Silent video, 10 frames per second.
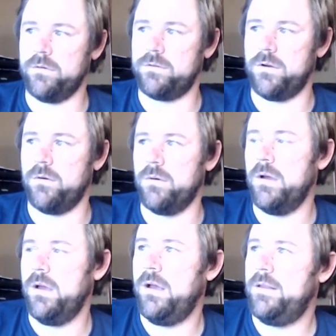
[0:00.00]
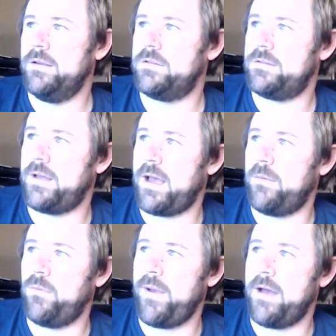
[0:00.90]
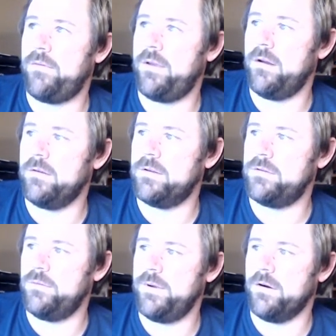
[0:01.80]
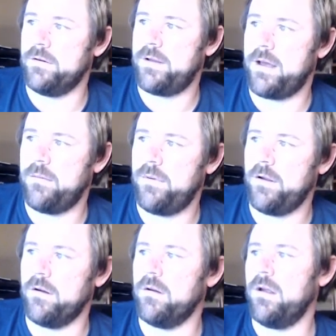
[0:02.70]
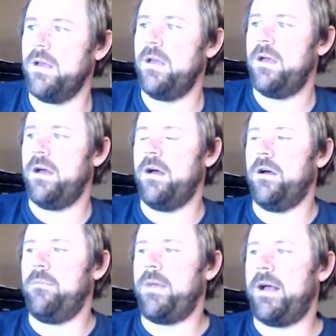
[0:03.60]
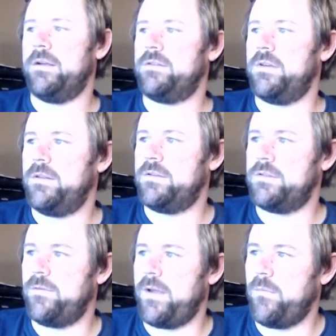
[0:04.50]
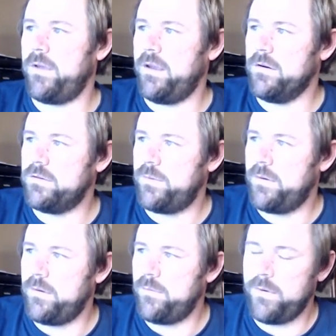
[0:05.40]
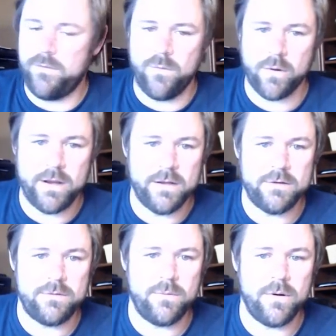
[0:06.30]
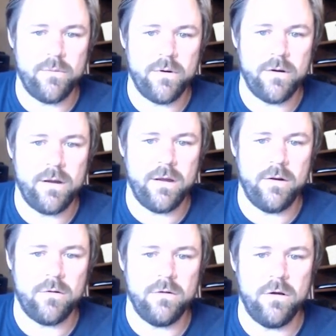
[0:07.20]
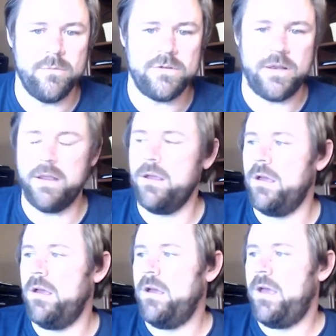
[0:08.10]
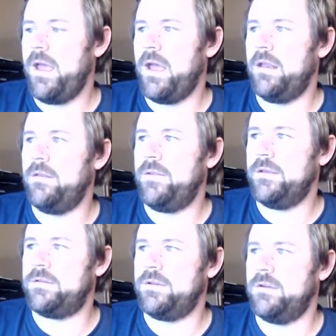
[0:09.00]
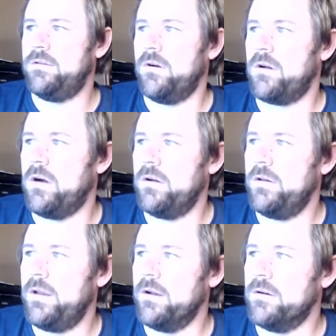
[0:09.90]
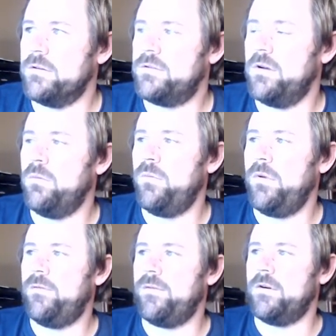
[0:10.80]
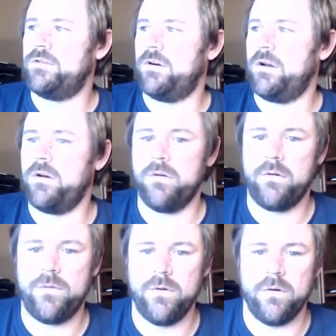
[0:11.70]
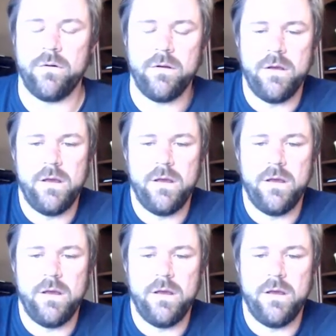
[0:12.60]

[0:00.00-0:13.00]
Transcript: So this tab that we have here, this who we are tab here, um, has uh, this is our family here. So we have, we have four kids. We, we're in Oklahoma City, and this is our garden here. So when we first started growing food.